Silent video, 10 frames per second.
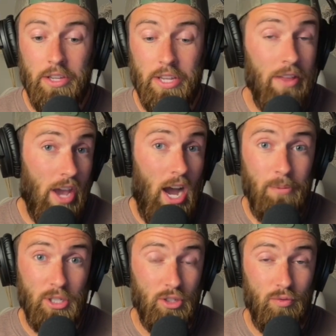Yeah, the
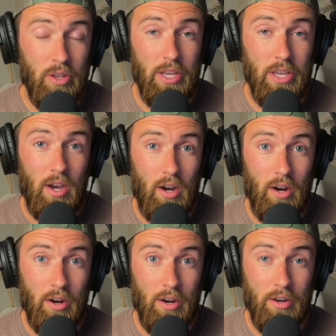options really
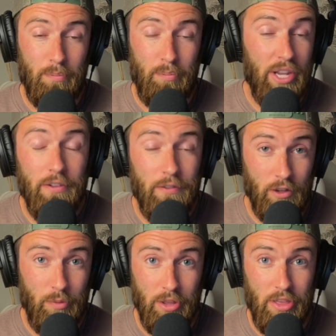are
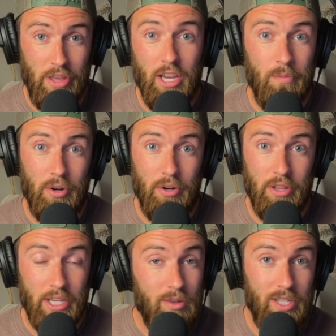plentiful when you think about it.
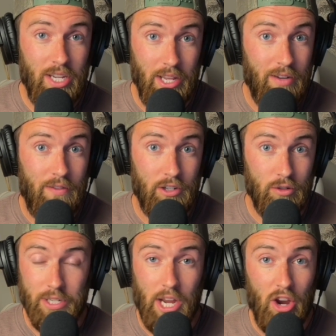Like you said, individual
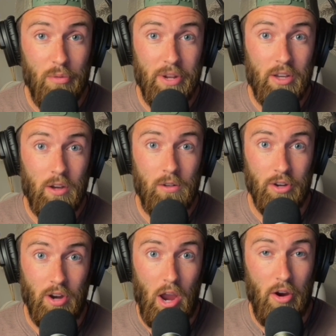retirement accounts
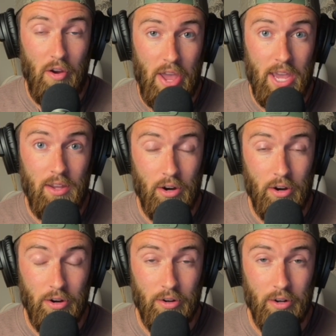or I R A
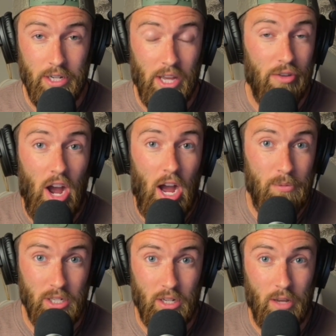are another
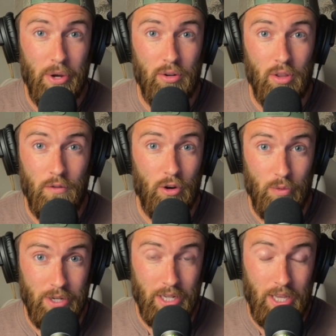option compared to the four
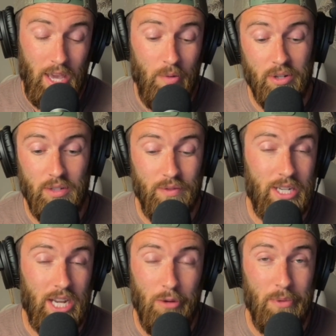oh one K, where it's a
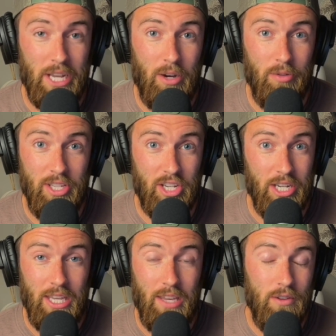retirement account that's going
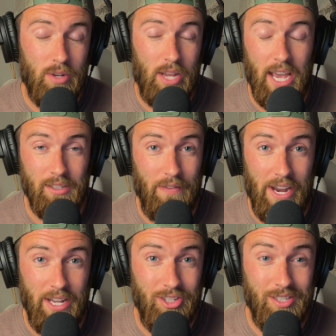to give you tax
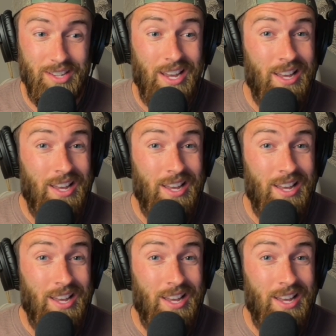advantages.